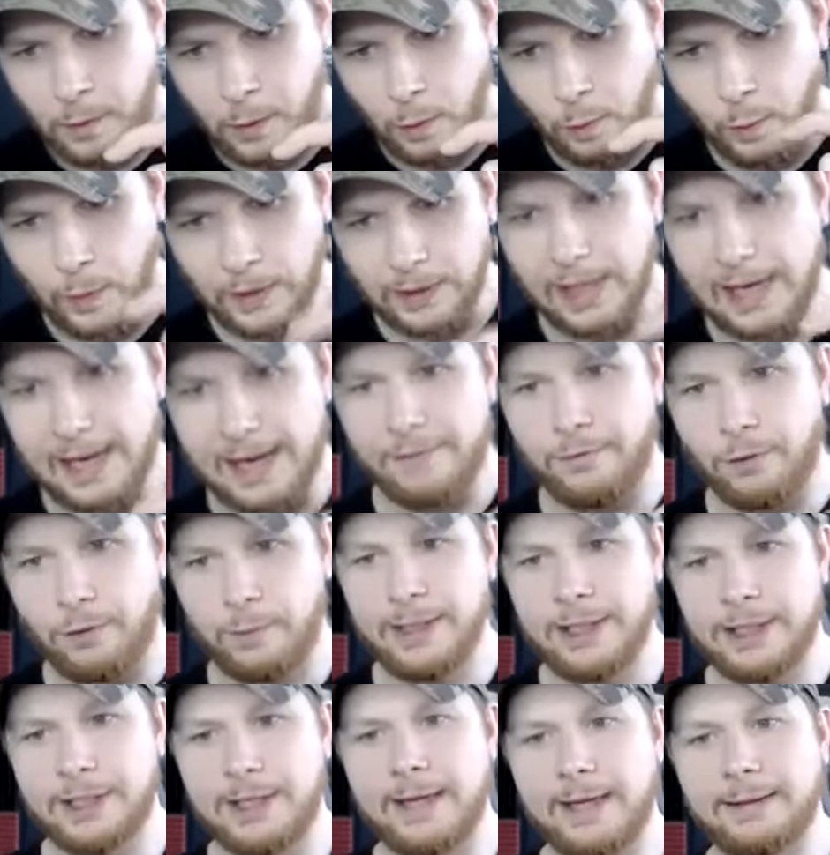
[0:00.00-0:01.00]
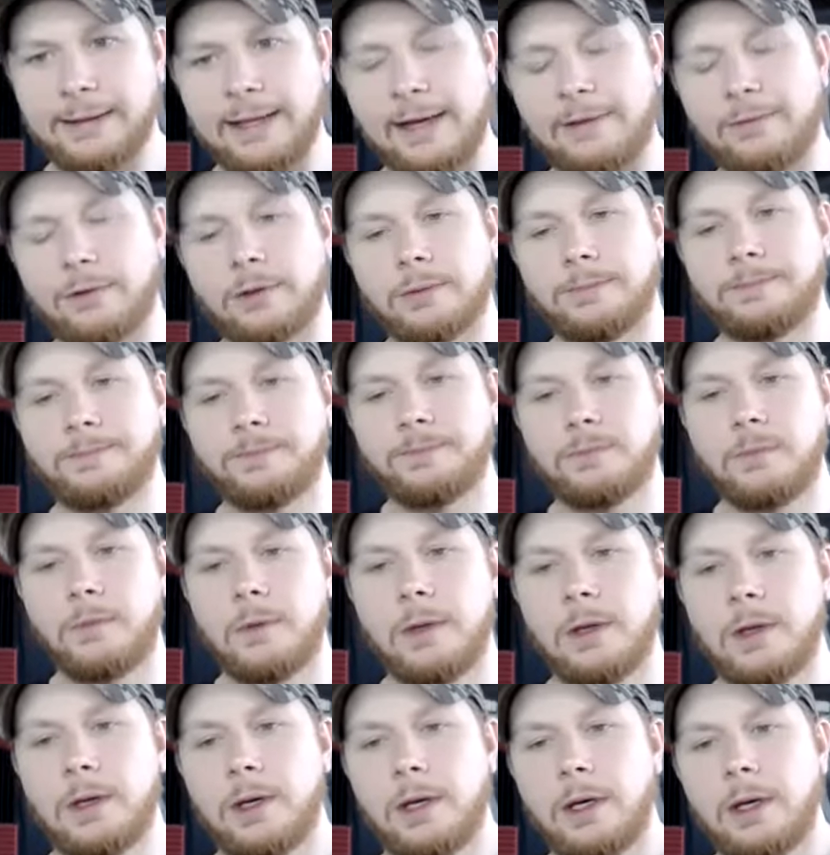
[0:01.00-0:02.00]
will I ever reach that level?
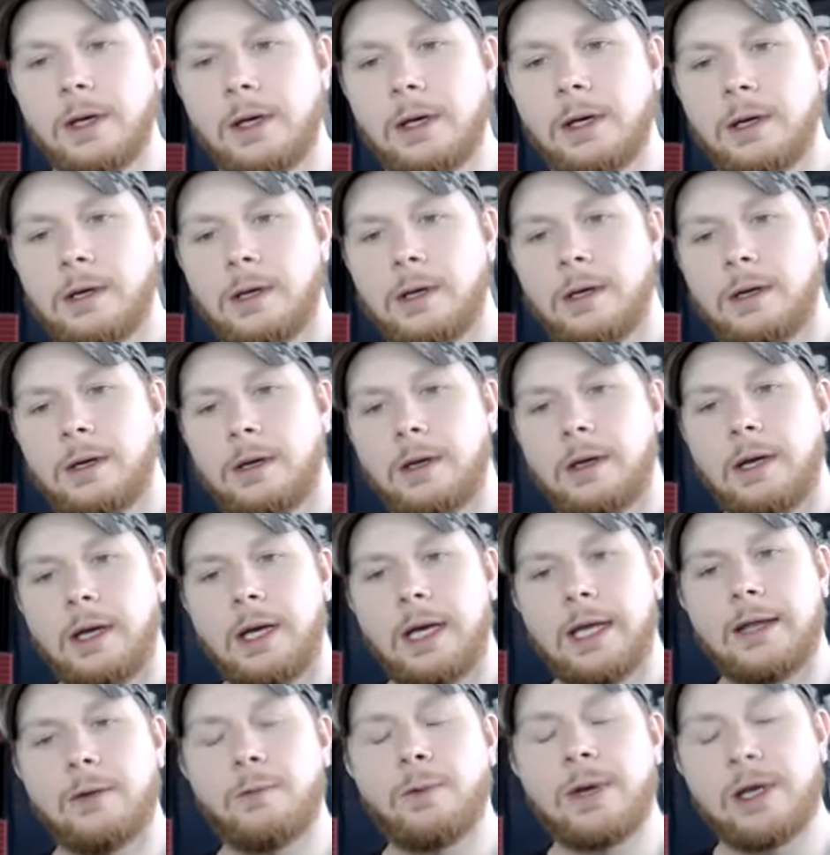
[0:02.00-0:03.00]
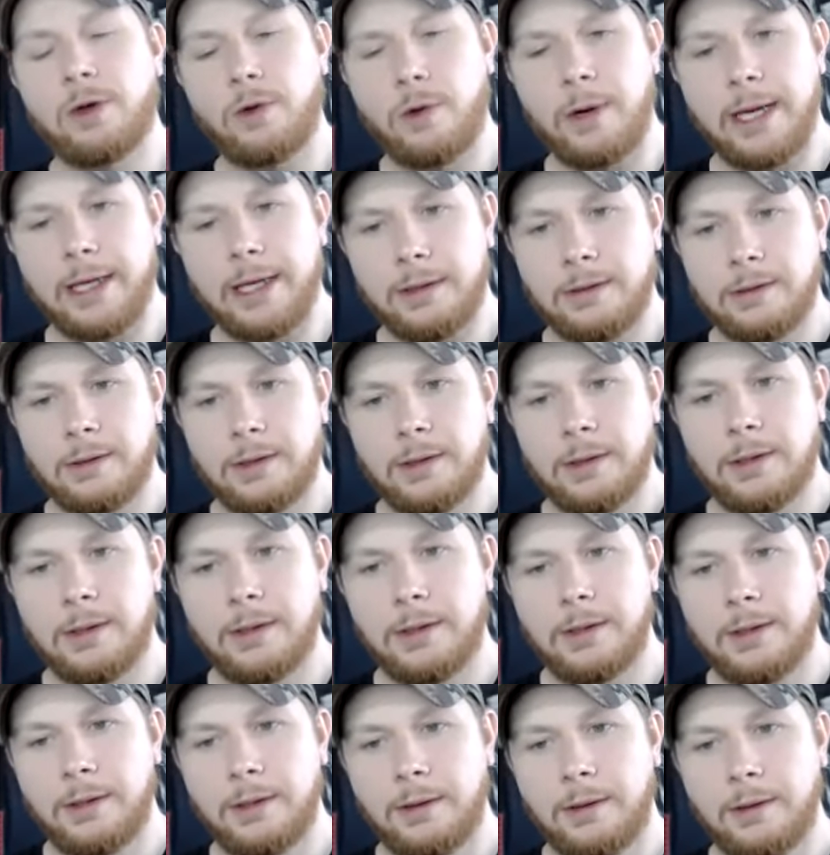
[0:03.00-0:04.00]
And then we quit.
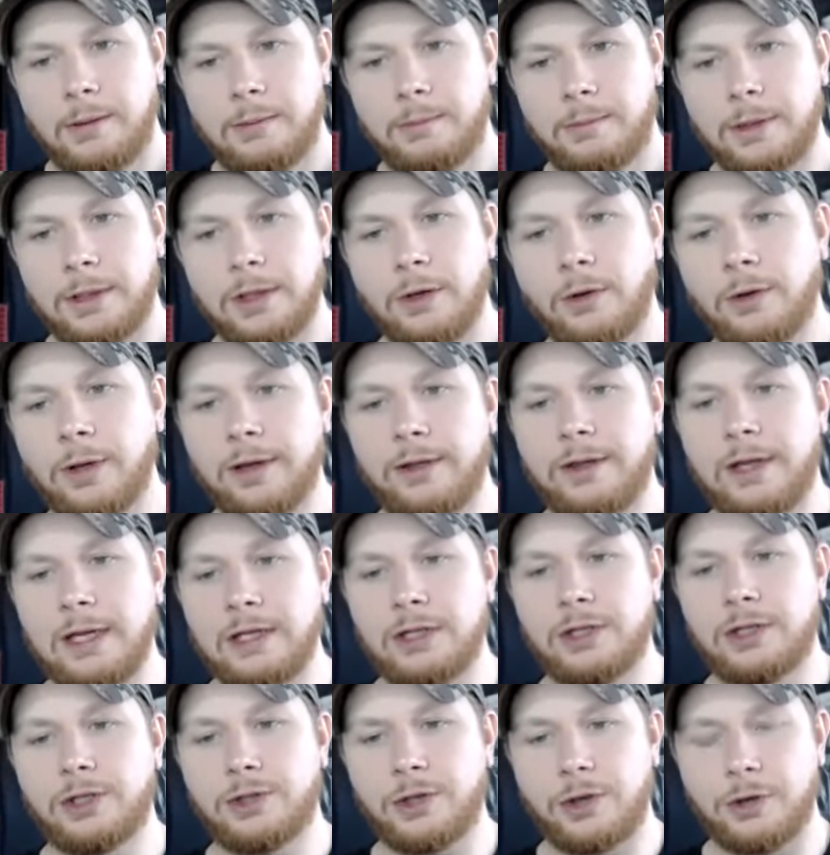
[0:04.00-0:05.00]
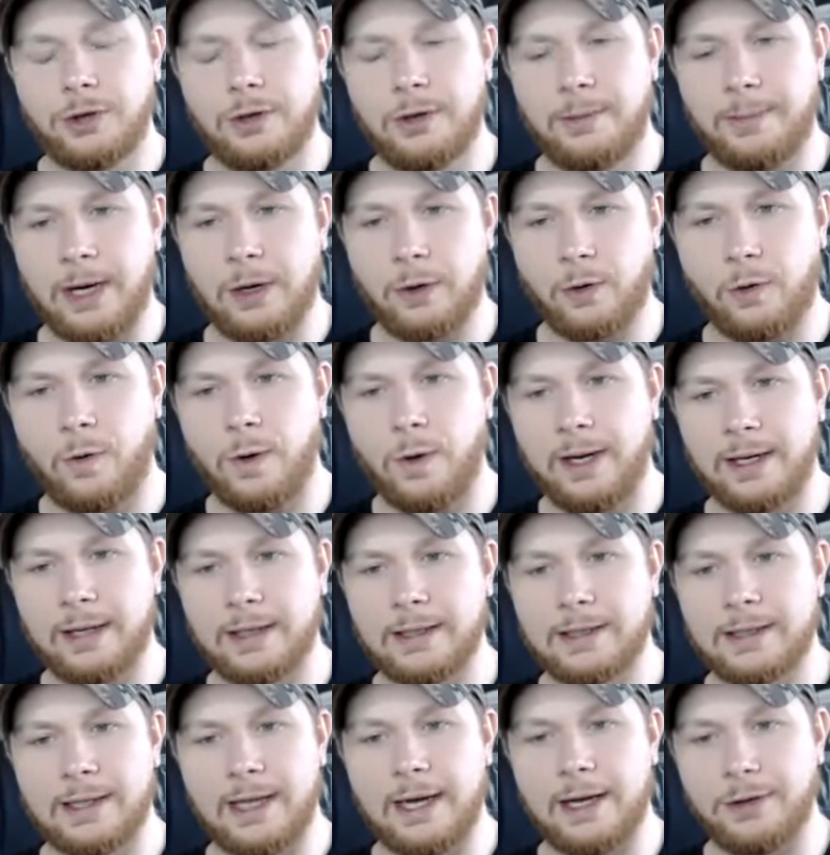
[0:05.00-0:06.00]
But the only thing certain about quitting
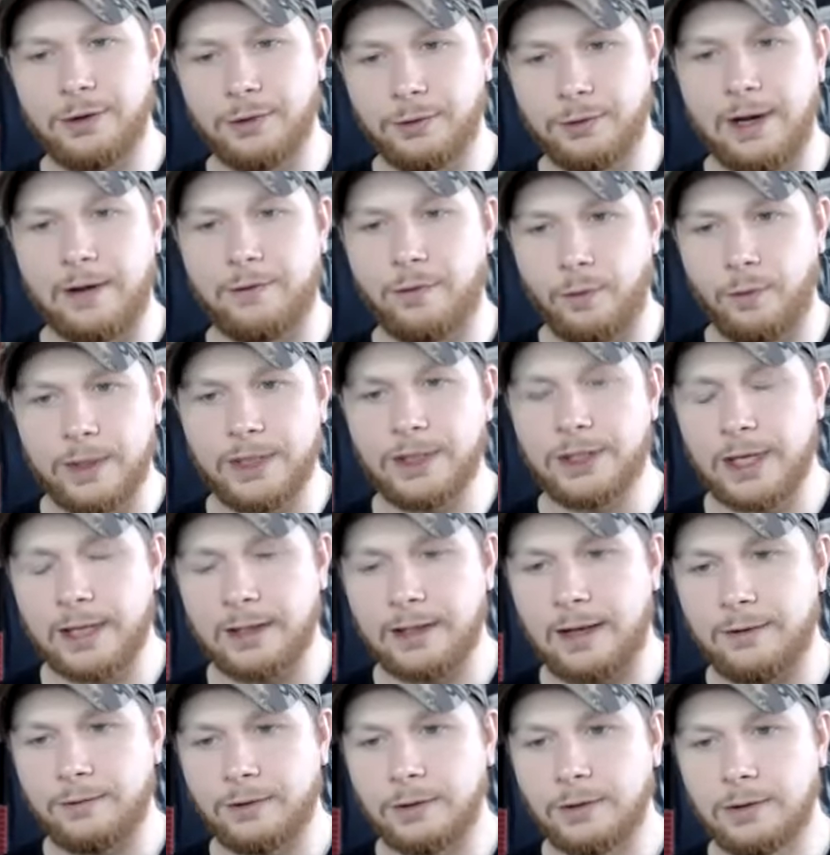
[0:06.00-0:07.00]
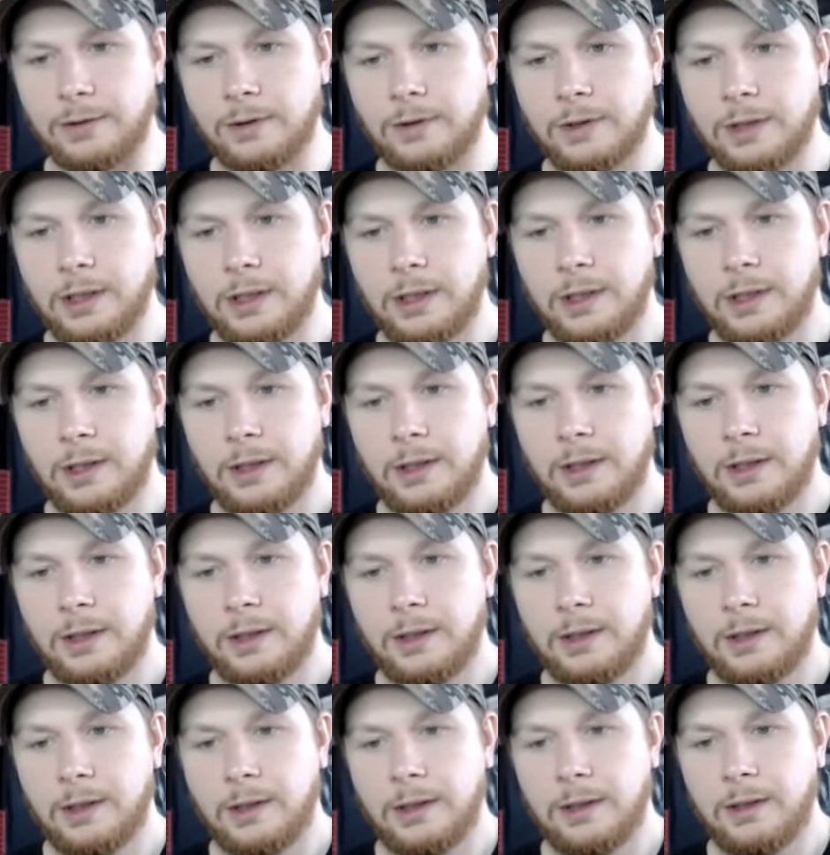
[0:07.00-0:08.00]
is that you'll never reach that level.
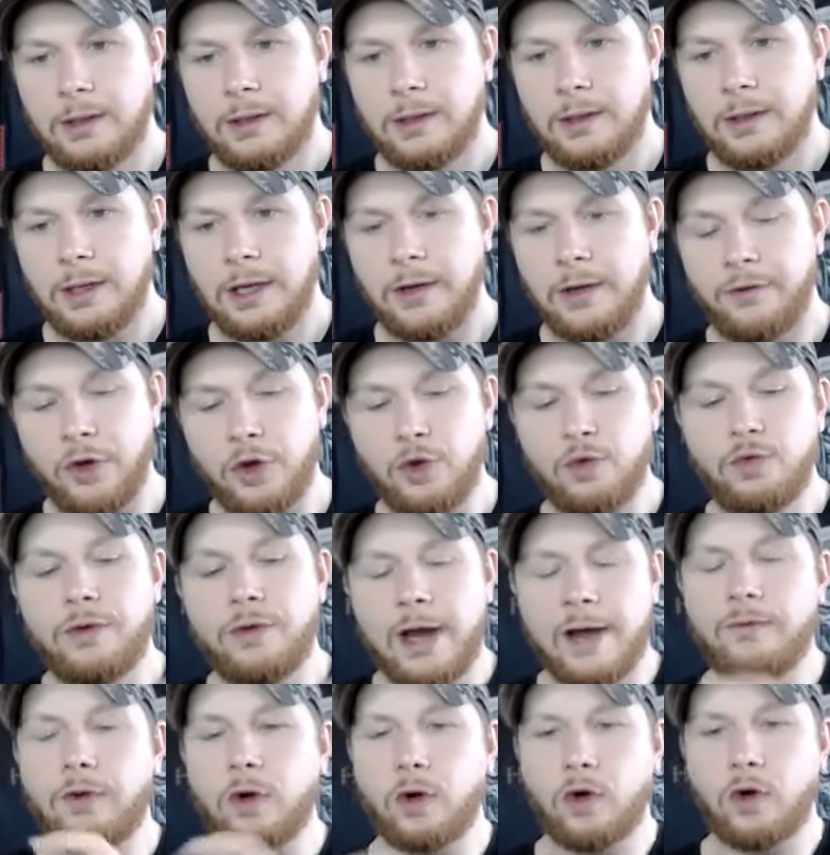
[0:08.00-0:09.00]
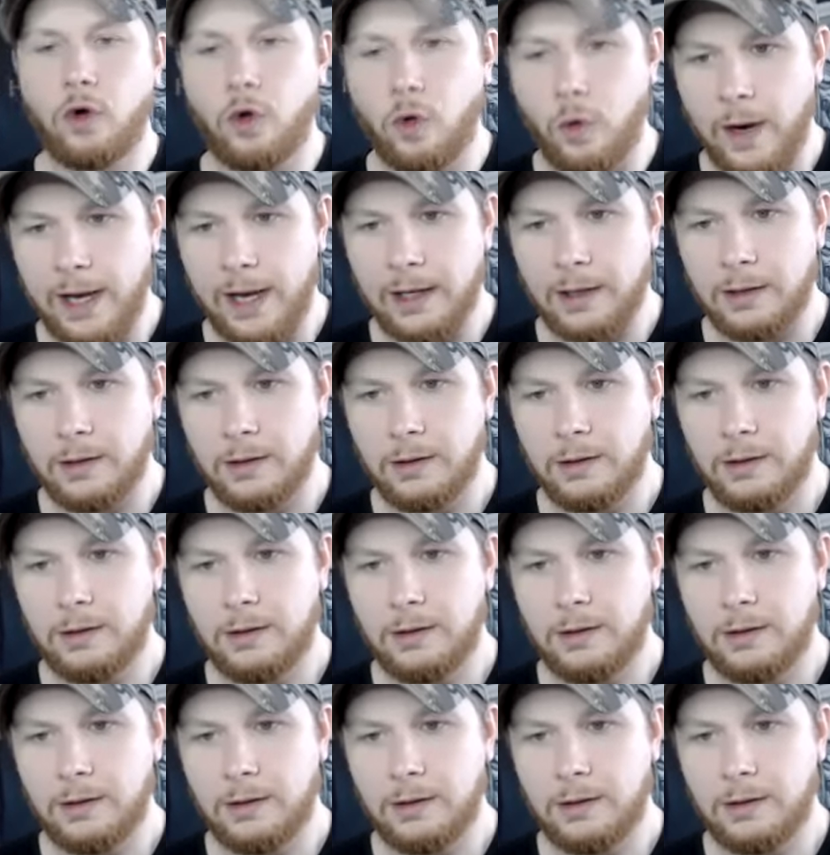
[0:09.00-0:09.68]
If you never quit,